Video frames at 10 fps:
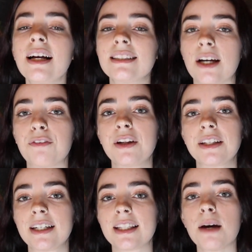
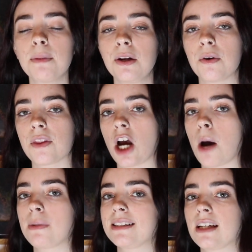definitely let me know in the
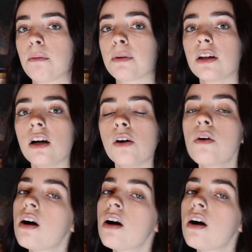comments down below.